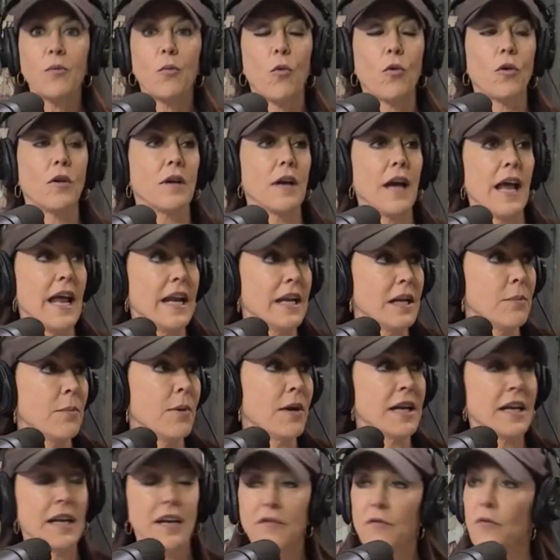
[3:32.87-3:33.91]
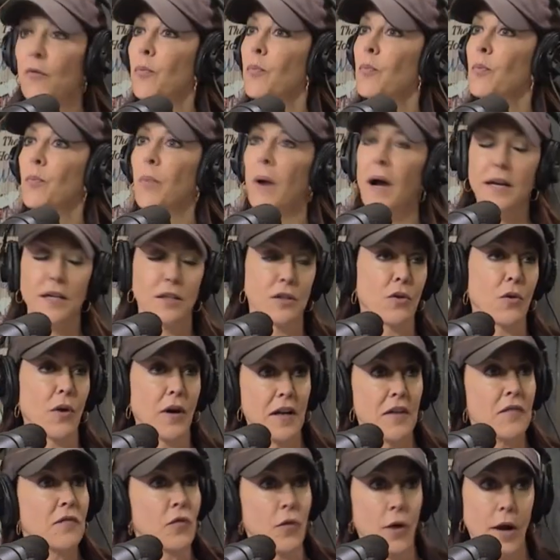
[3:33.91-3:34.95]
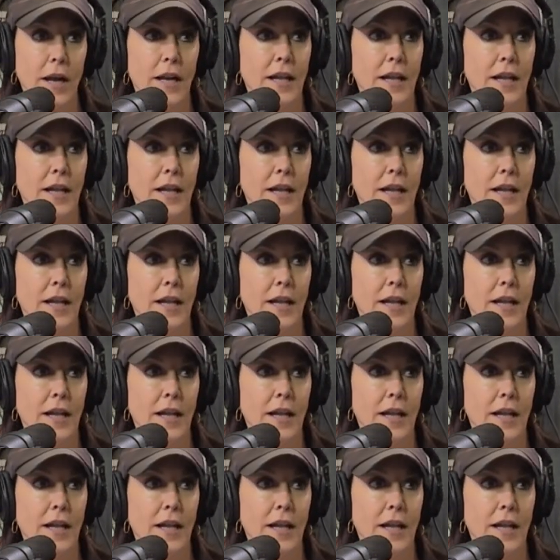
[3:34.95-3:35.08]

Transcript: Will anybody give Biden credit for no.